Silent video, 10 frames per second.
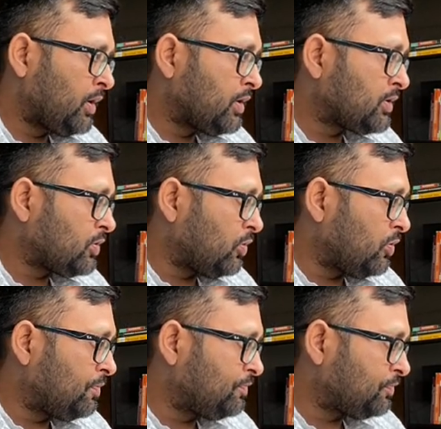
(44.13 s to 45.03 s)

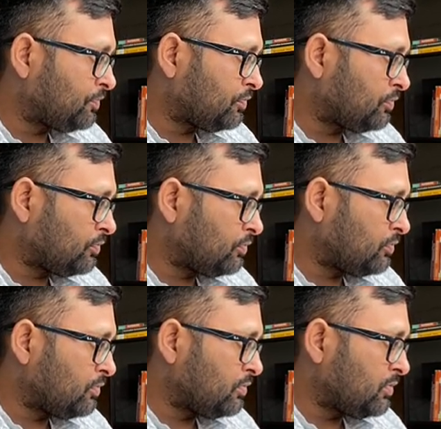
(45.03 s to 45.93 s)
So
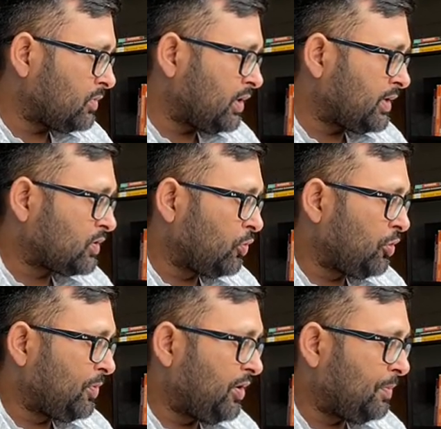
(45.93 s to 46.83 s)
it is going
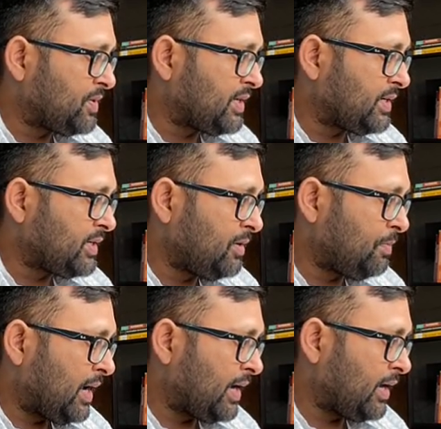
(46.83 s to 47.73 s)
to be represented
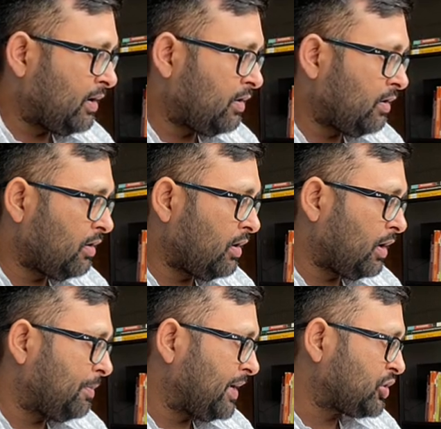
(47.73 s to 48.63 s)
by
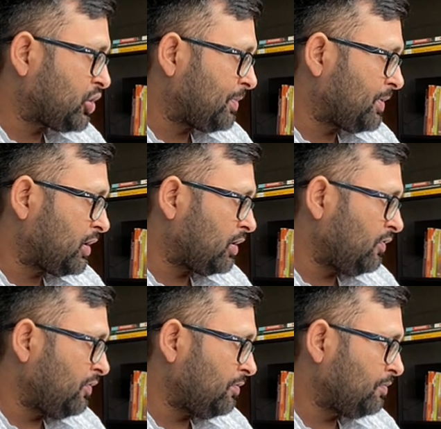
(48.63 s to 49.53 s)
a bell-shaped curve.